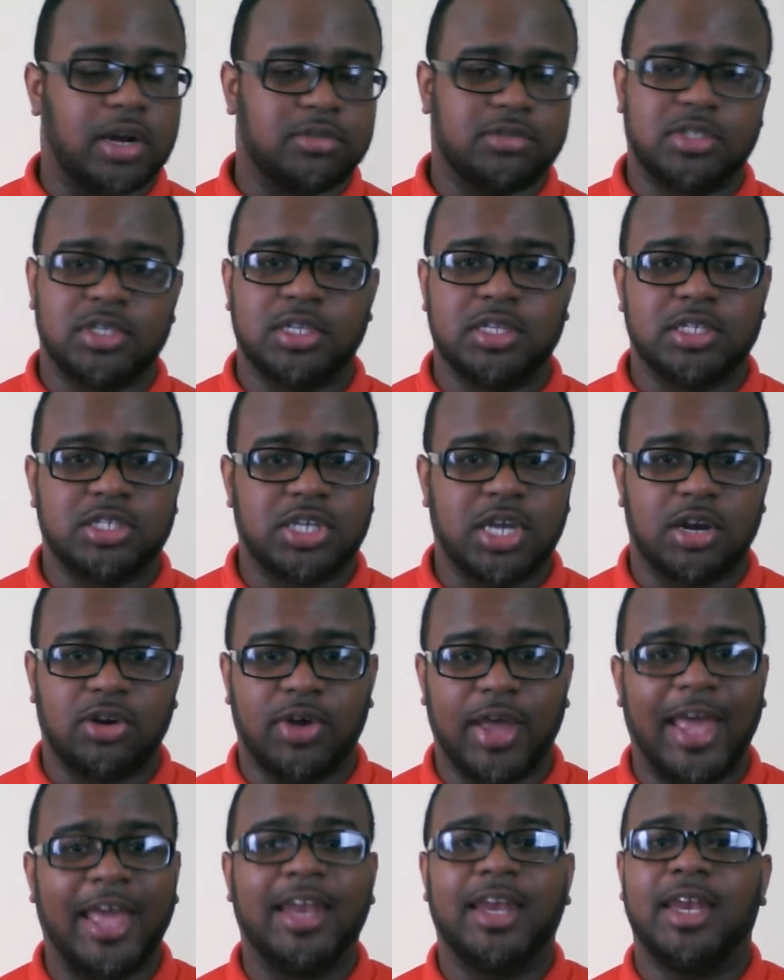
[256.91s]
I don't see the
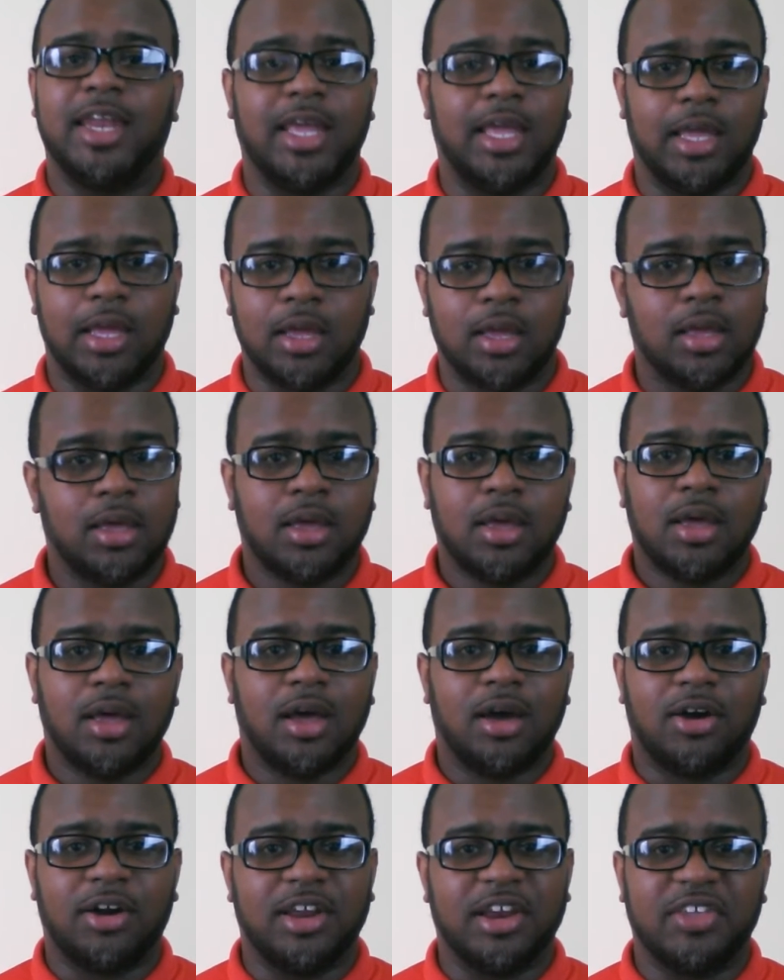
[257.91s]
channel ending
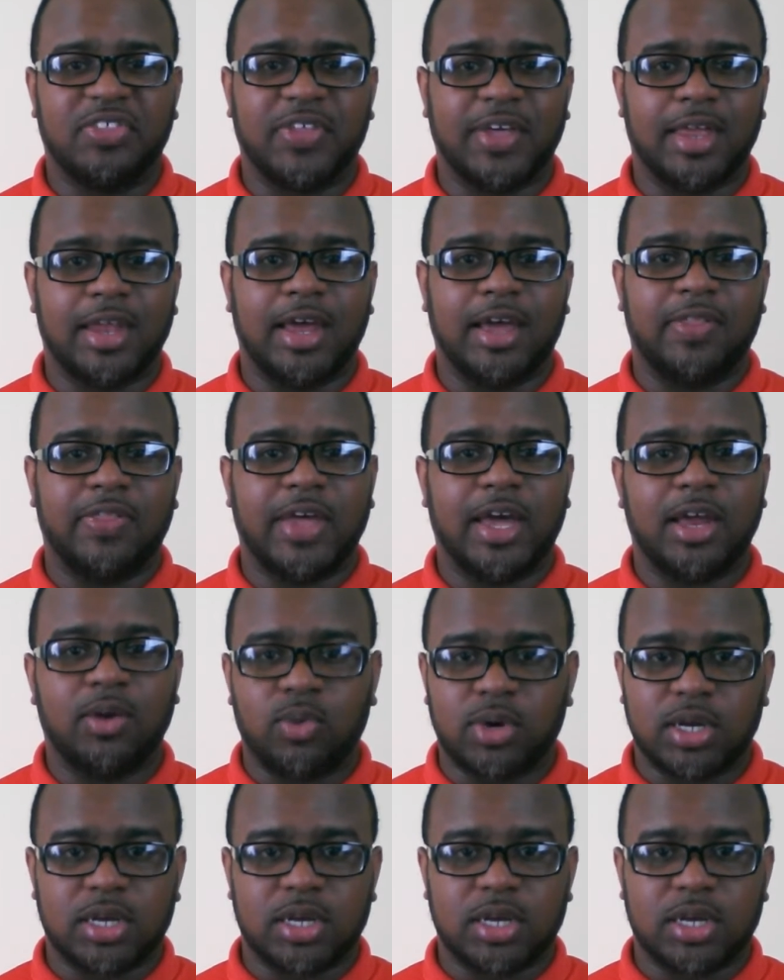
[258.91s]
or anything like that.